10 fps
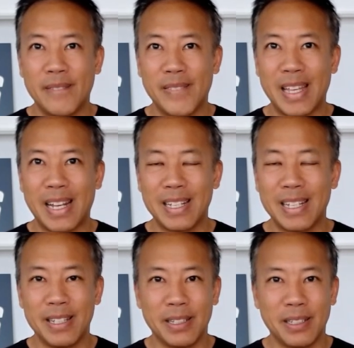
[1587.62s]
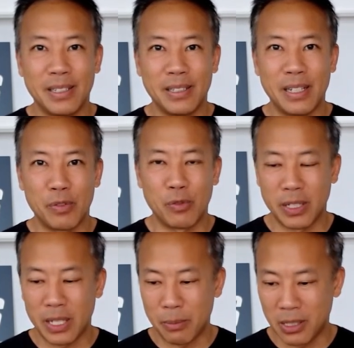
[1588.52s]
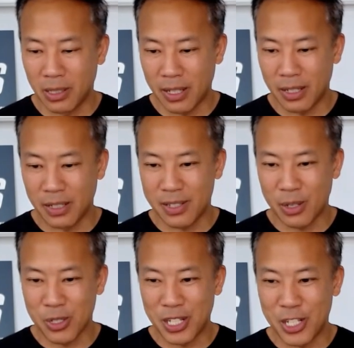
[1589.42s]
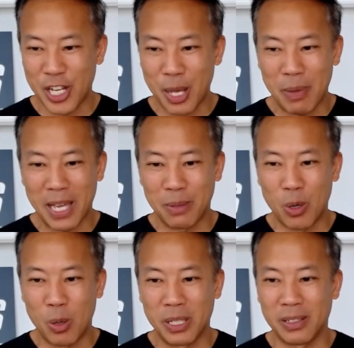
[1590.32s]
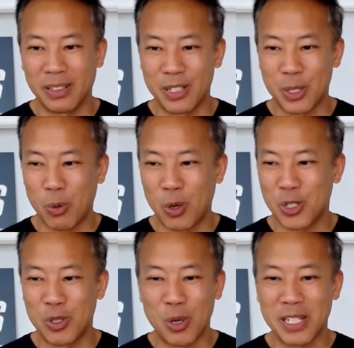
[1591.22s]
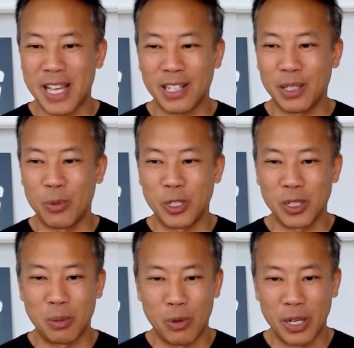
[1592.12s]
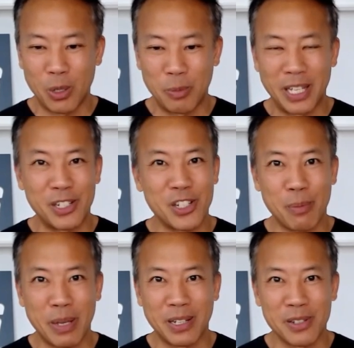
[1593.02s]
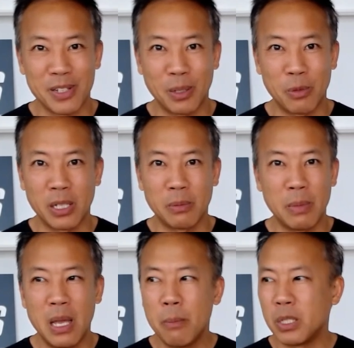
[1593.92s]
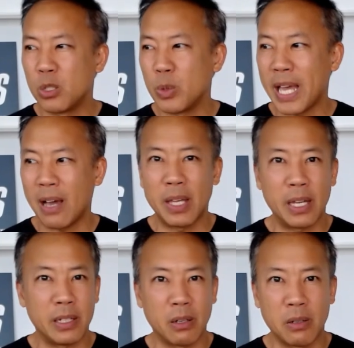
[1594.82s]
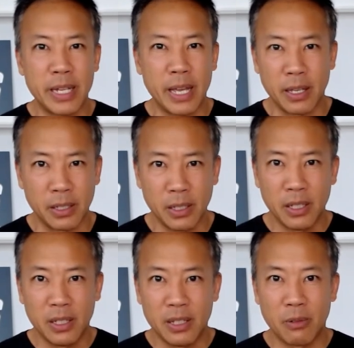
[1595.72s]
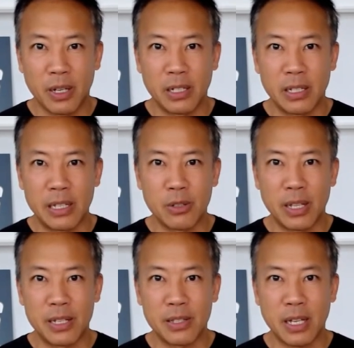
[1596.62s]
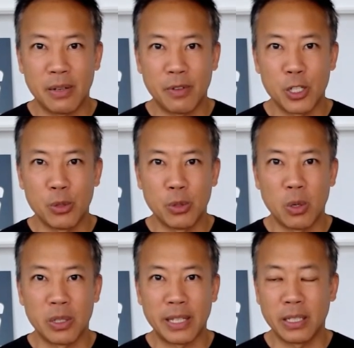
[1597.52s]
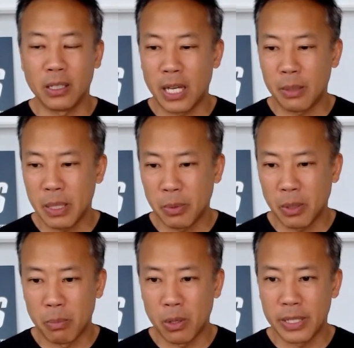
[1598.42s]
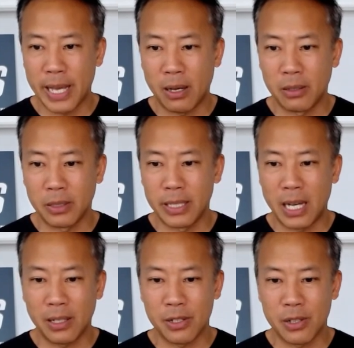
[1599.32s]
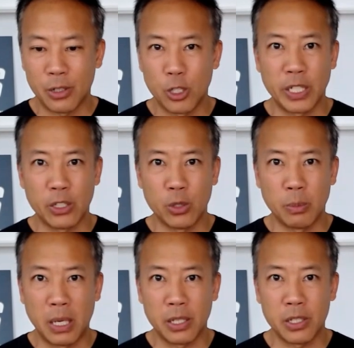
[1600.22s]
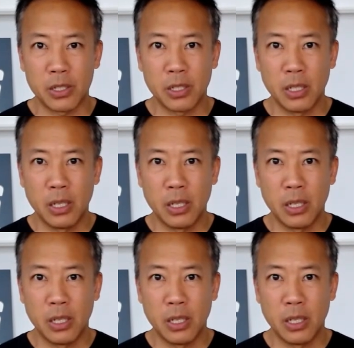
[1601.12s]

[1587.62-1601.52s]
that idea, I have a friend named Clay he calls it a champagne moment in sports. You know exactly when you're going to break open that champagne and celebrate, but do we have that in our day, right? And so that's kind of our true north. I think a lot of people are burnt out not because they're doing too much.